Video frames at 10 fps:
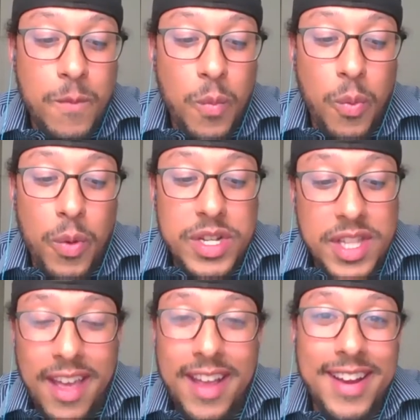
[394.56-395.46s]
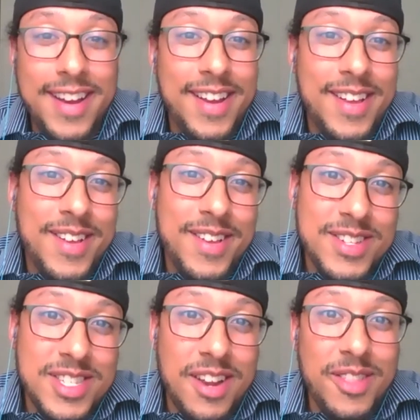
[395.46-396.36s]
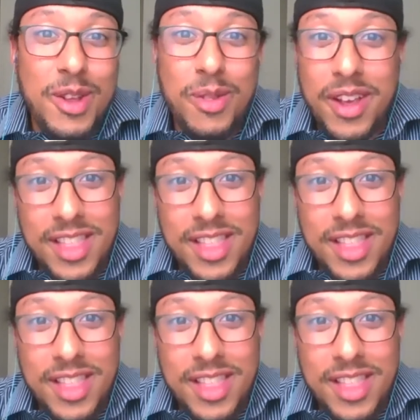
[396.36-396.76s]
which then suddenly you look at